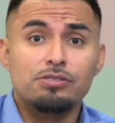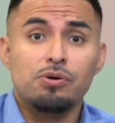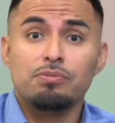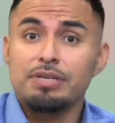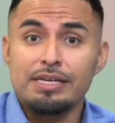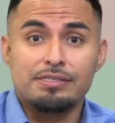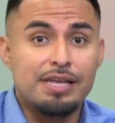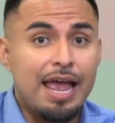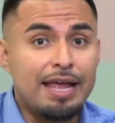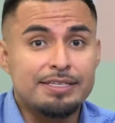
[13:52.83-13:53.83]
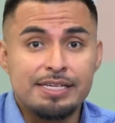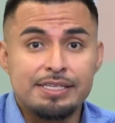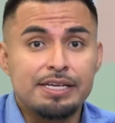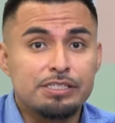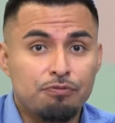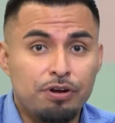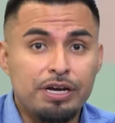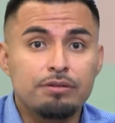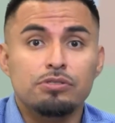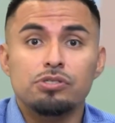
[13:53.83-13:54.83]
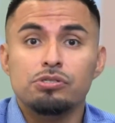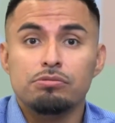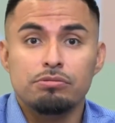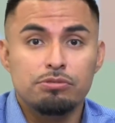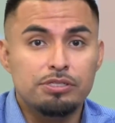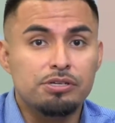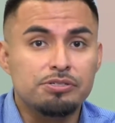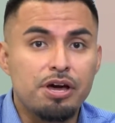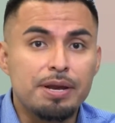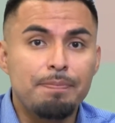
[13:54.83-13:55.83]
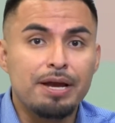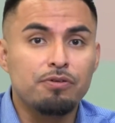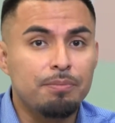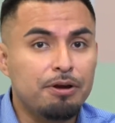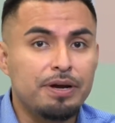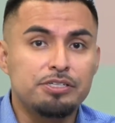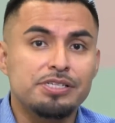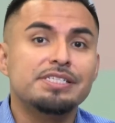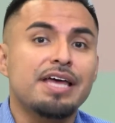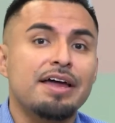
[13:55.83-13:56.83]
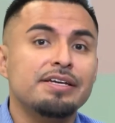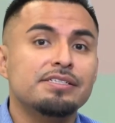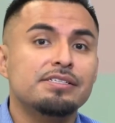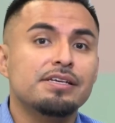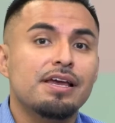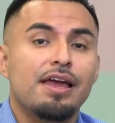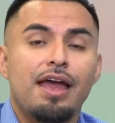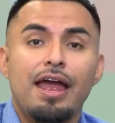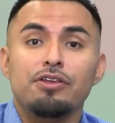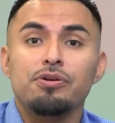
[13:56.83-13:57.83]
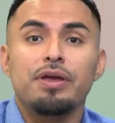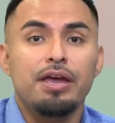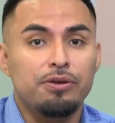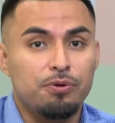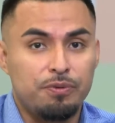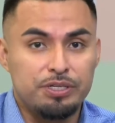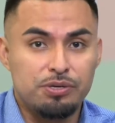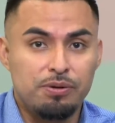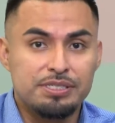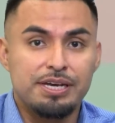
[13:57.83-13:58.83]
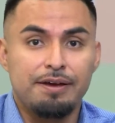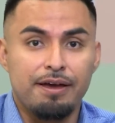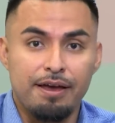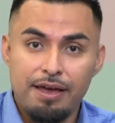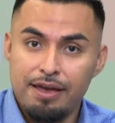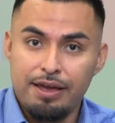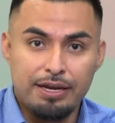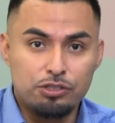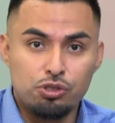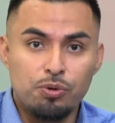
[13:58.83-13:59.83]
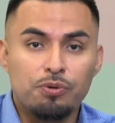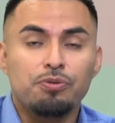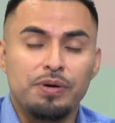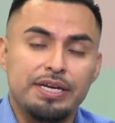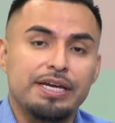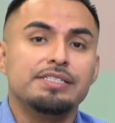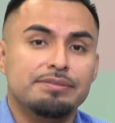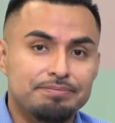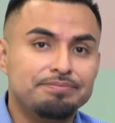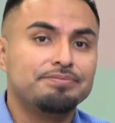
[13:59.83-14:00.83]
So yes, testing is free. It does not impact your immigration status, and you get your results in 2 to 3 days.